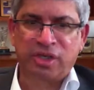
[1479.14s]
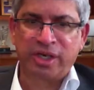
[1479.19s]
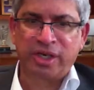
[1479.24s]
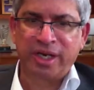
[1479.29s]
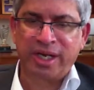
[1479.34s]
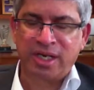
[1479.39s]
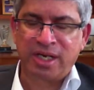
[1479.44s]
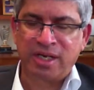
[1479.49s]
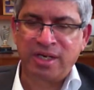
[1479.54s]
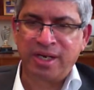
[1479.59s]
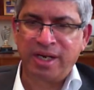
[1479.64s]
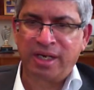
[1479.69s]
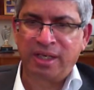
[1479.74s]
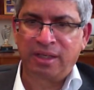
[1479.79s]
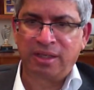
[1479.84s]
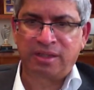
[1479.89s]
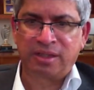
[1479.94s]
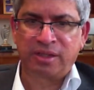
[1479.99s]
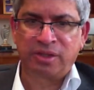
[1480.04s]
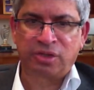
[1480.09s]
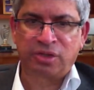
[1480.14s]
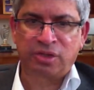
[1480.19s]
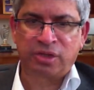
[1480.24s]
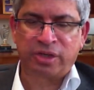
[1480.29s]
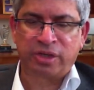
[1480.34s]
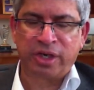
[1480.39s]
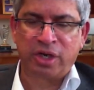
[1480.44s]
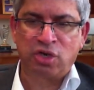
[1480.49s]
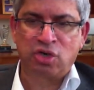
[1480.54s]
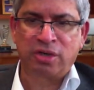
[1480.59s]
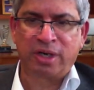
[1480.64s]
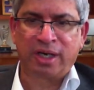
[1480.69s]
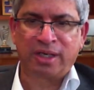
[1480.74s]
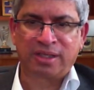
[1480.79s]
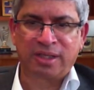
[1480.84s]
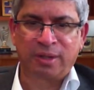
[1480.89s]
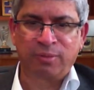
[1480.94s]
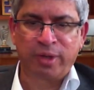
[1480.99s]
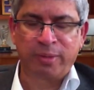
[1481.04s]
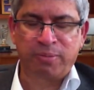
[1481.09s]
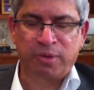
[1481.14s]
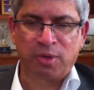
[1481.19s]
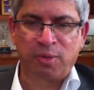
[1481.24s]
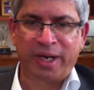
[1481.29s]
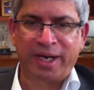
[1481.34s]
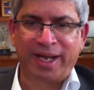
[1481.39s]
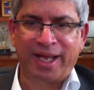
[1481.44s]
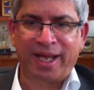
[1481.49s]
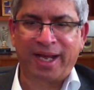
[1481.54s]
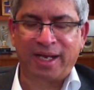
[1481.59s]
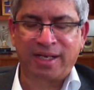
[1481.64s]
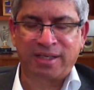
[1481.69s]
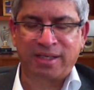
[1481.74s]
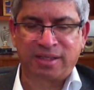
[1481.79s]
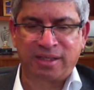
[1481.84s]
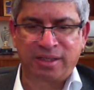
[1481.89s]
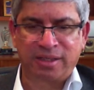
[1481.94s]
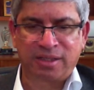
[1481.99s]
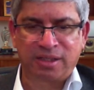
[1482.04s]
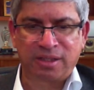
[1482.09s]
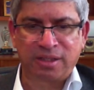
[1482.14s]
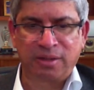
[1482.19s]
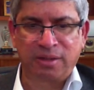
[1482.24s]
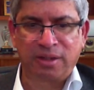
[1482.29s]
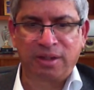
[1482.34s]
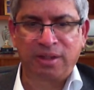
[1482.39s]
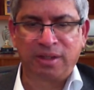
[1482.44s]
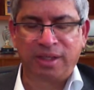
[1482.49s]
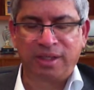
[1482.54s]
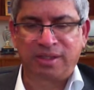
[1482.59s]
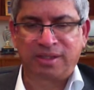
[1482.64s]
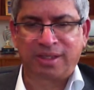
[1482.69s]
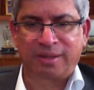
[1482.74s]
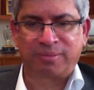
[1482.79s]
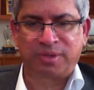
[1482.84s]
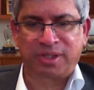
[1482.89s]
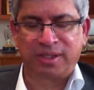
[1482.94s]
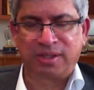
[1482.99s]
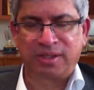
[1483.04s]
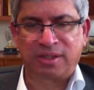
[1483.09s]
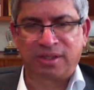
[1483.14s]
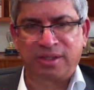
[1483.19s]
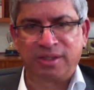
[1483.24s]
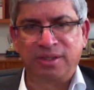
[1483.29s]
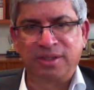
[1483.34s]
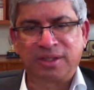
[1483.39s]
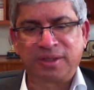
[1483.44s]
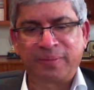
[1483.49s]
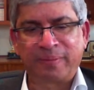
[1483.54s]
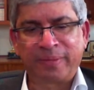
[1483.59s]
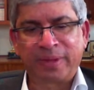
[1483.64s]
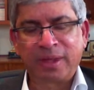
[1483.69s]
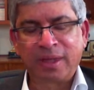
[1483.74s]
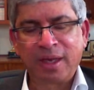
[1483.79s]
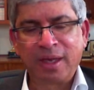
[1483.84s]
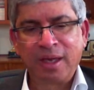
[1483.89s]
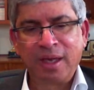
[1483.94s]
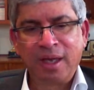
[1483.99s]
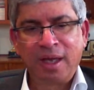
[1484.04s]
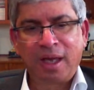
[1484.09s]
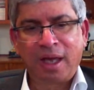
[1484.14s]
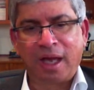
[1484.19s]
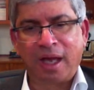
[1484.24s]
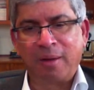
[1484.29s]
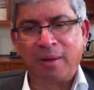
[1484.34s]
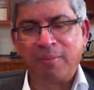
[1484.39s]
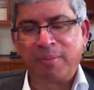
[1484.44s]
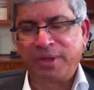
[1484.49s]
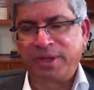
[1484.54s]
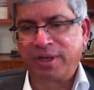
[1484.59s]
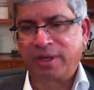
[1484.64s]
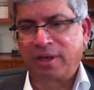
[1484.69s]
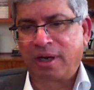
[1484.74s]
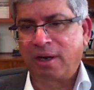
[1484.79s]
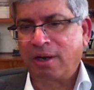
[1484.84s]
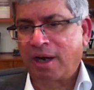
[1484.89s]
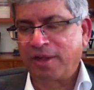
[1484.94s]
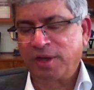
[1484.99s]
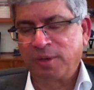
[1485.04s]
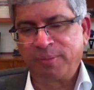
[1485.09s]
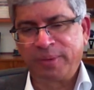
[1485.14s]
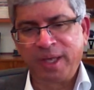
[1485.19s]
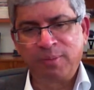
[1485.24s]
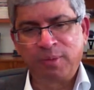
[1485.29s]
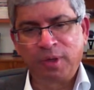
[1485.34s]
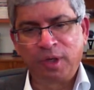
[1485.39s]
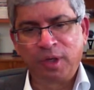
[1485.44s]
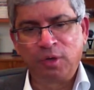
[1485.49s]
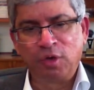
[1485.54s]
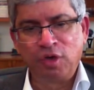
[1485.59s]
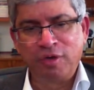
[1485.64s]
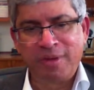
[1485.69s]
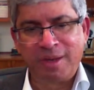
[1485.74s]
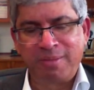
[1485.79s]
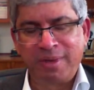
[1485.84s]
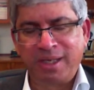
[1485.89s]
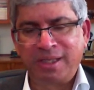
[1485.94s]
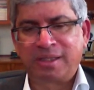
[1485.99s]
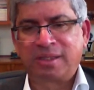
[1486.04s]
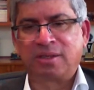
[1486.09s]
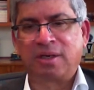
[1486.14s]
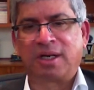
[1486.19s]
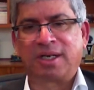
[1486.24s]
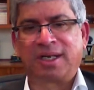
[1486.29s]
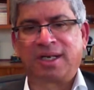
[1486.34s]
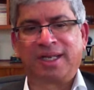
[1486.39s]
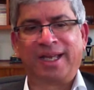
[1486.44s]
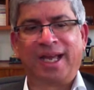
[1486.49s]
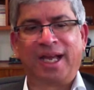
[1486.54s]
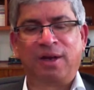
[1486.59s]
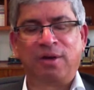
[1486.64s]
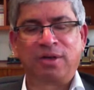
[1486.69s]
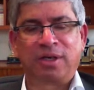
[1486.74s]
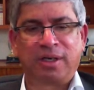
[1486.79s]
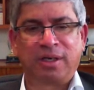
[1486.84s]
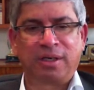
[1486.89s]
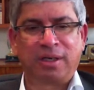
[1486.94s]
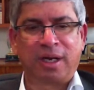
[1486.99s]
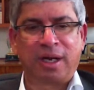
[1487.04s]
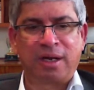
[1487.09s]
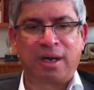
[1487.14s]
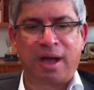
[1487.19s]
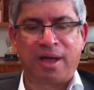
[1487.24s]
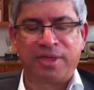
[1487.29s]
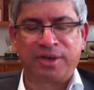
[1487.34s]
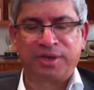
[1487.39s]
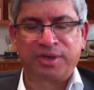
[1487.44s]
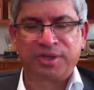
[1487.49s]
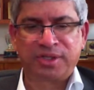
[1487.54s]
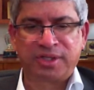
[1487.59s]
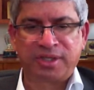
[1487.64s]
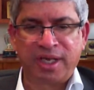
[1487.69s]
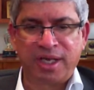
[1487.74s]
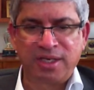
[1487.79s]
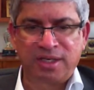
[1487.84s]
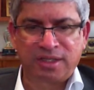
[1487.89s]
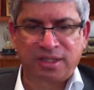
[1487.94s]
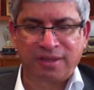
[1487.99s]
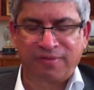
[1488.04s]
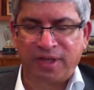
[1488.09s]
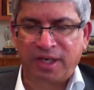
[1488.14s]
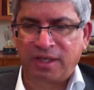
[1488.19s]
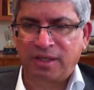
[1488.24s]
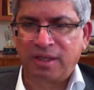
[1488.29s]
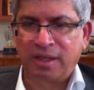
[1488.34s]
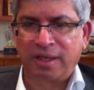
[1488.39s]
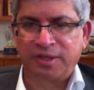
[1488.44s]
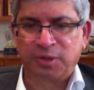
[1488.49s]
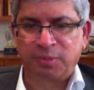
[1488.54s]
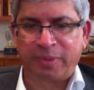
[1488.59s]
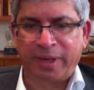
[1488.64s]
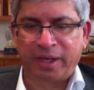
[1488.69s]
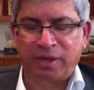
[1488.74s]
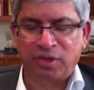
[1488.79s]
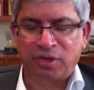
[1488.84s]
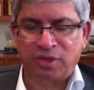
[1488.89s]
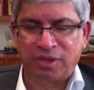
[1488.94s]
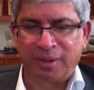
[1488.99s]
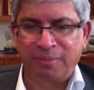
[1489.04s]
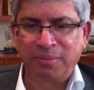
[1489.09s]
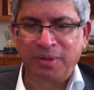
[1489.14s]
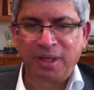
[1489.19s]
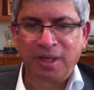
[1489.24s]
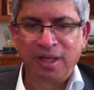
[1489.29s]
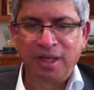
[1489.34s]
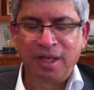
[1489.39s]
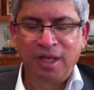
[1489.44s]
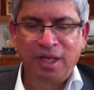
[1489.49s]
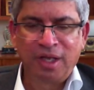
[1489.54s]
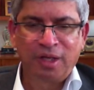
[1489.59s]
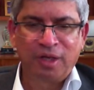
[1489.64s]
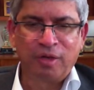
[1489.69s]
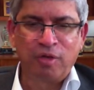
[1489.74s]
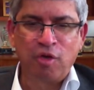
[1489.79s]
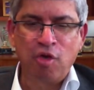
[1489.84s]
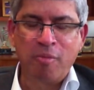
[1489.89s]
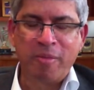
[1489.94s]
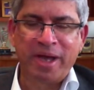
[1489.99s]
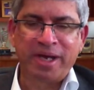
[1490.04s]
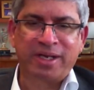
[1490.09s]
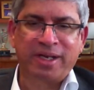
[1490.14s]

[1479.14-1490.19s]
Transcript: street needles and street drugs, and we provide access to substances. But there are other people who may be starting out and on other stages of that spectrum who